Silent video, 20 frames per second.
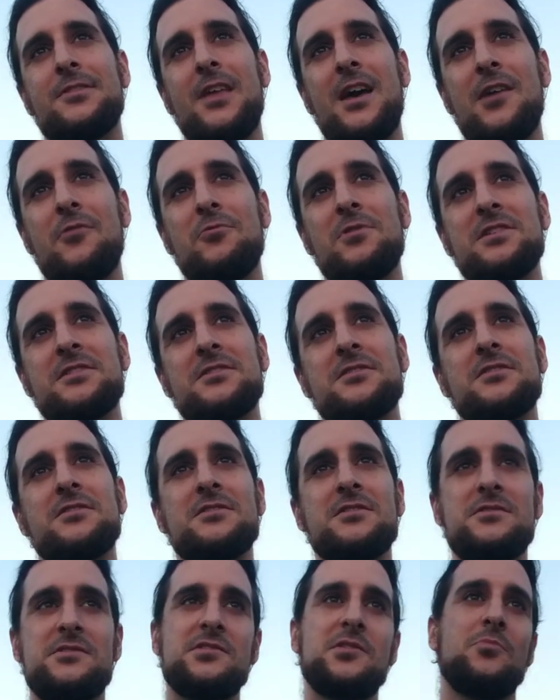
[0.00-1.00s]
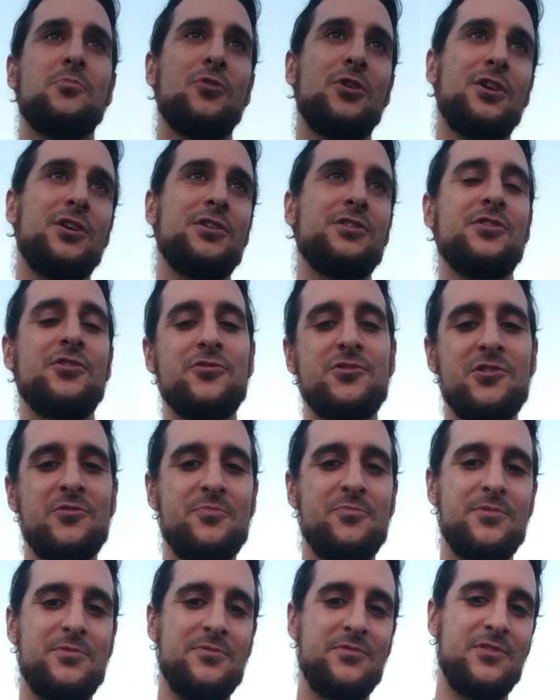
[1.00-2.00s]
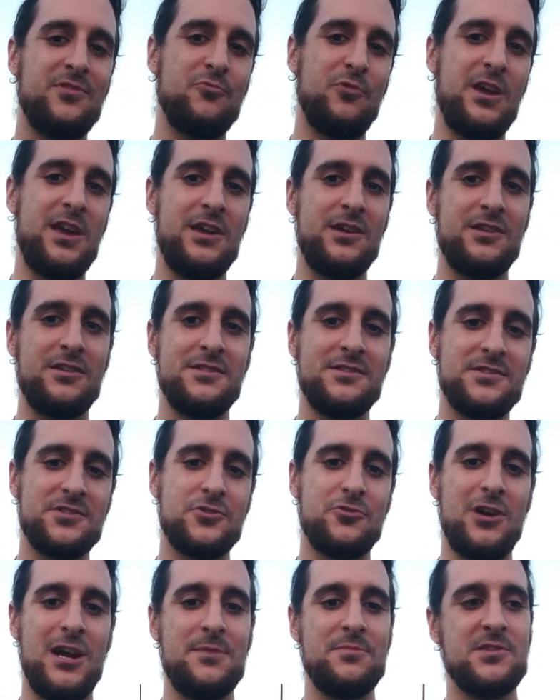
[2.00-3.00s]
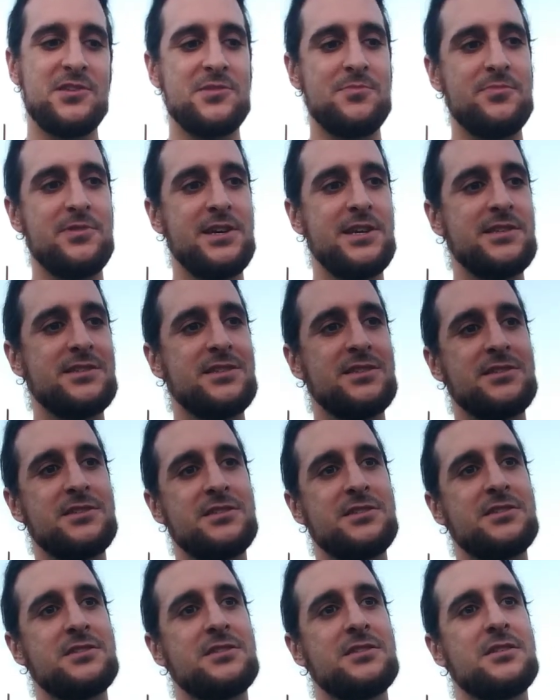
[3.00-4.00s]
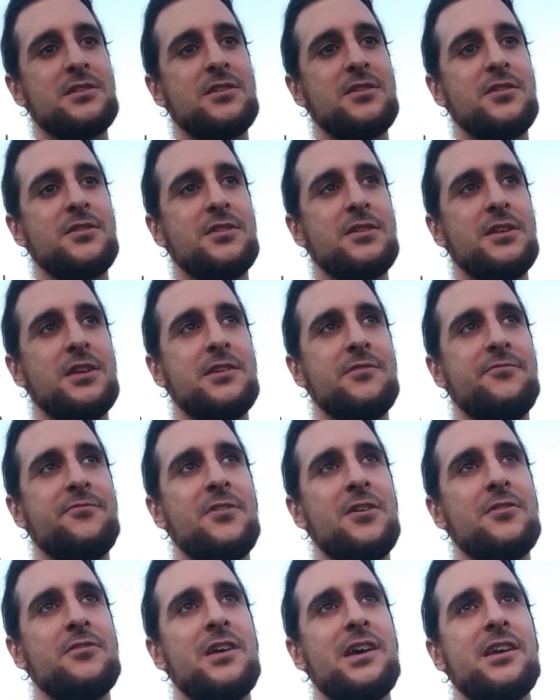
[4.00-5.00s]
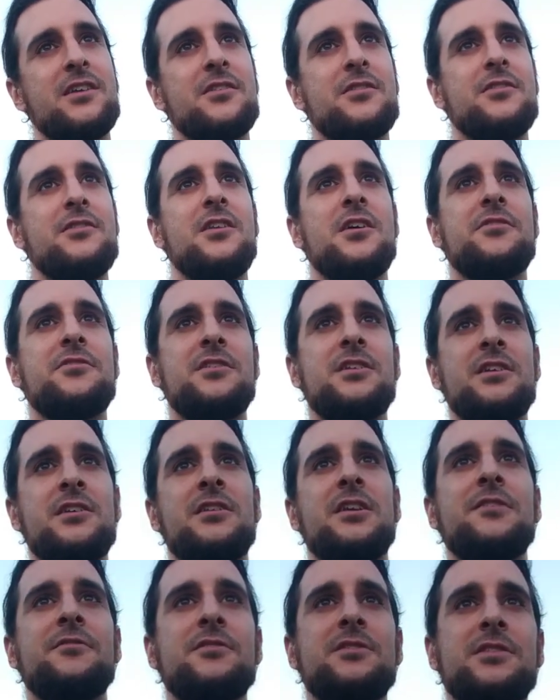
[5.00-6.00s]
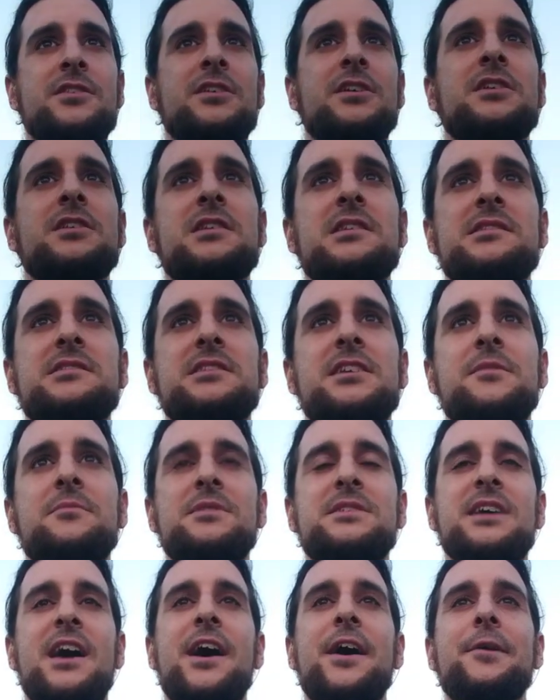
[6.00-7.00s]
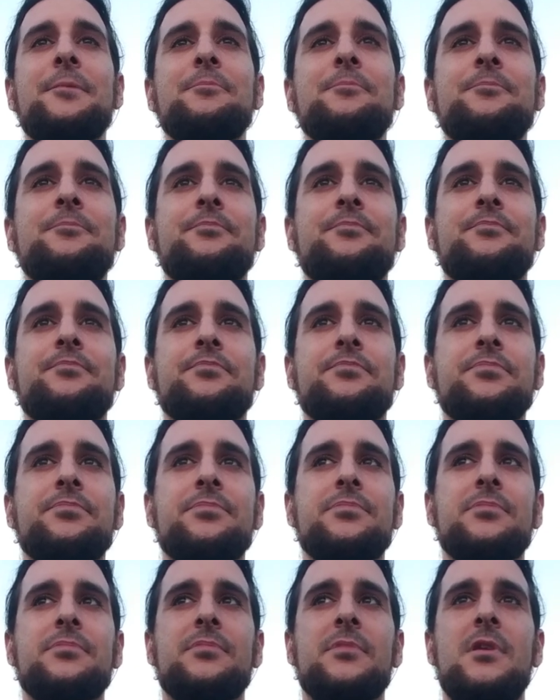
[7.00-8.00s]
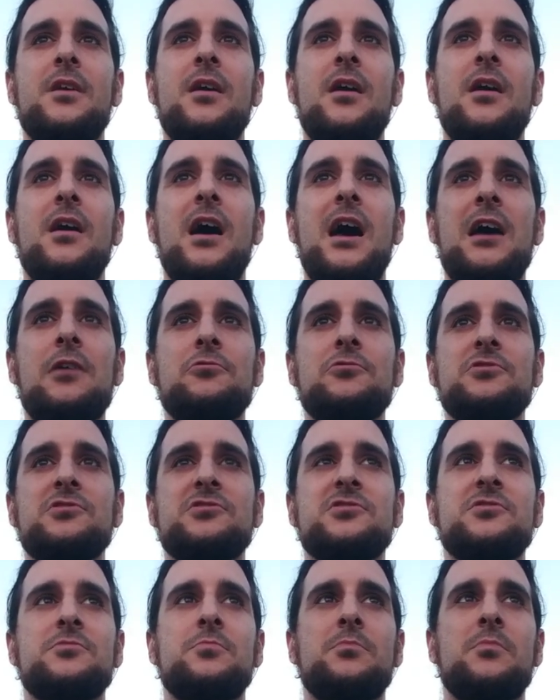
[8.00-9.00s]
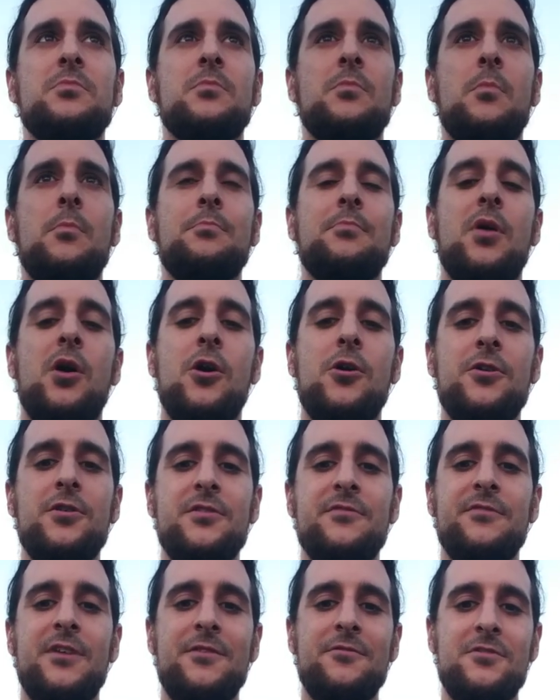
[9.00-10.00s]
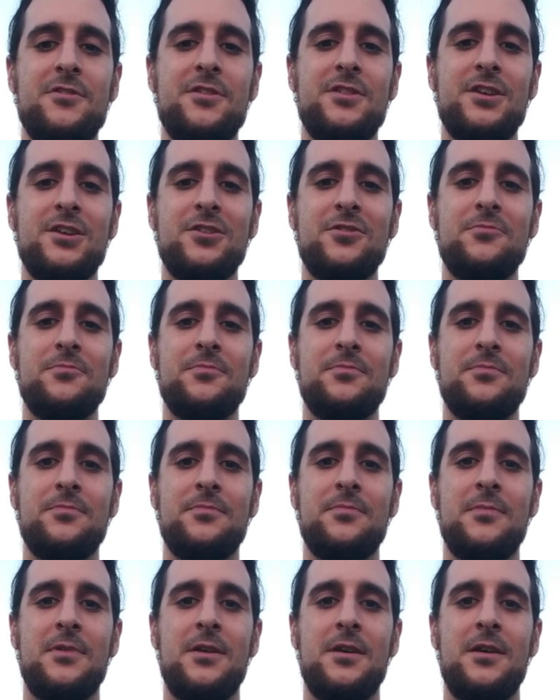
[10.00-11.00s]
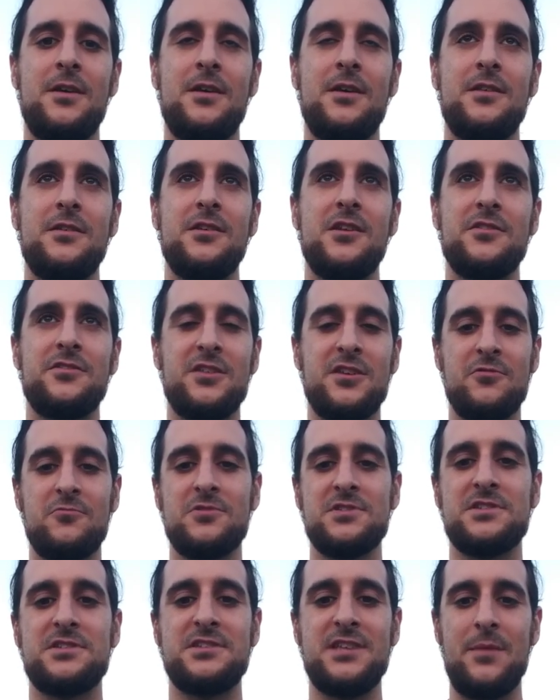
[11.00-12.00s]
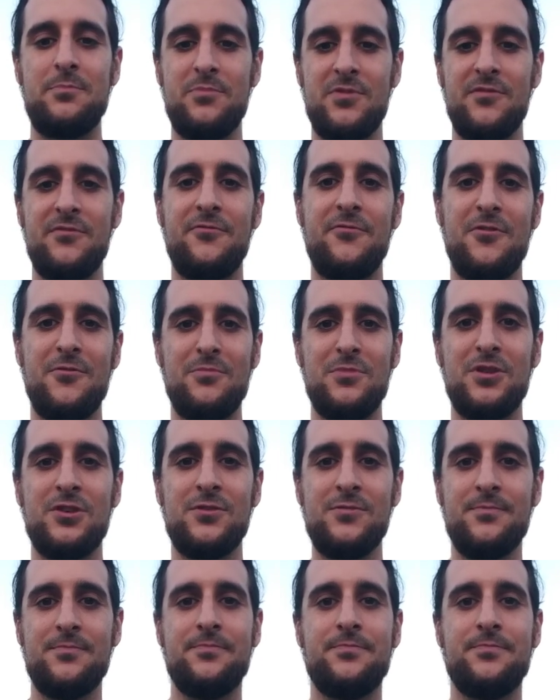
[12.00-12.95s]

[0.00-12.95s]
I went somewhere, and the only way I can describe this place is it felt like nothing and everything at the same time. I was part of everything. Nothing was separate from me.